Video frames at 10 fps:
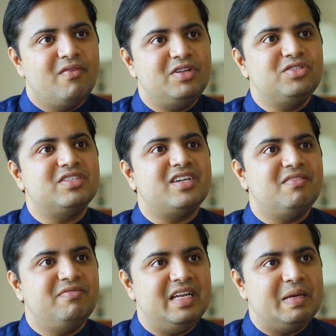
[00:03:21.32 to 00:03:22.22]
once you
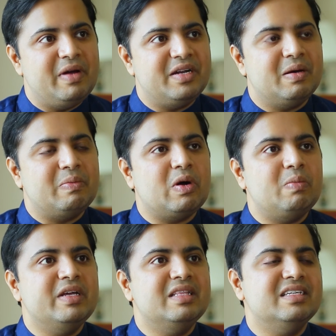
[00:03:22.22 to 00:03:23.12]
start feeling better,
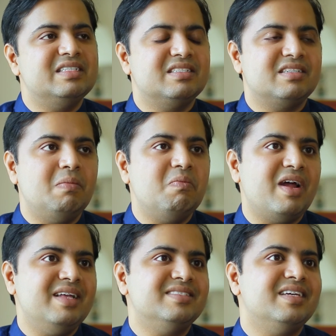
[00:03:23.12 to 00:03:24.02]
probably this
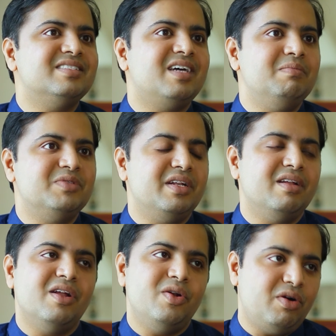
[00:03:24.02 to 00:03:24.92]
compliance things comes
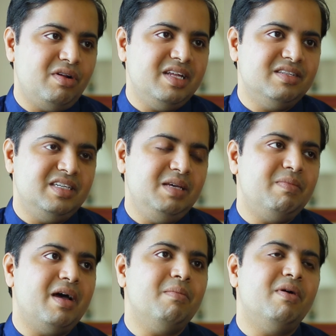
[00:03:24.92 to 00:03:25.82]
in, not only in
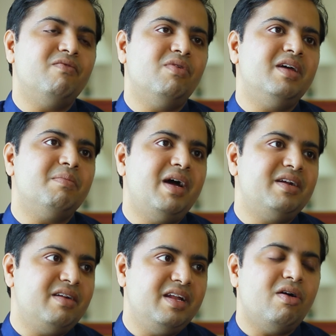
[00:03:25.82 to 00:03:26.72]
CPAP, but for that
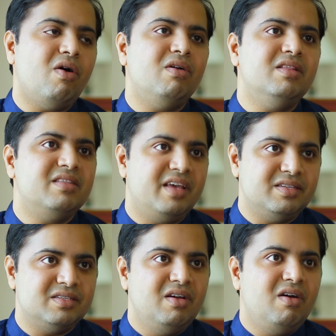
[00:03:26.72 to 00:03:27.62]
matter in all the
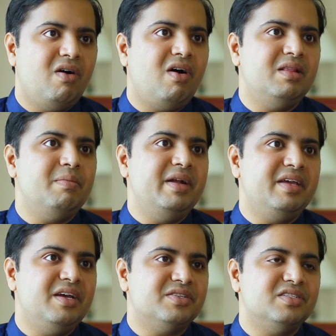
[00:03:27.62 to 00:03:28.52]
things, all the
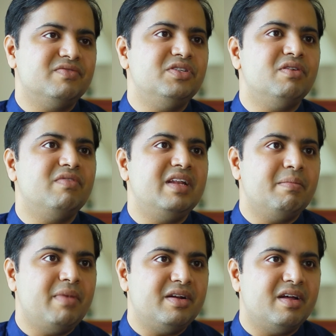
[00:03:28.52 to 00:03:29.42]
medications. When you're
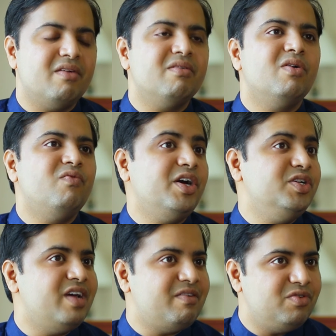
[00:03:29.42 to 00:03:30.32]
feeling better, why
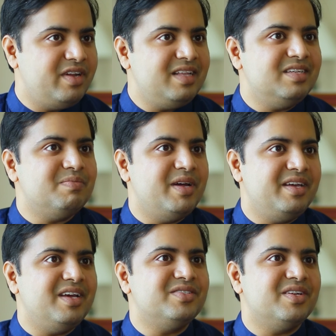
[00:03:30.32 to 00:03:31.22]
do you have to take this
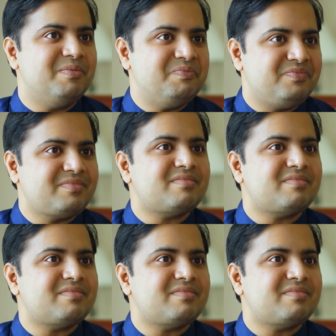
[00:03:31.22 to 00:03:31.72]
medication?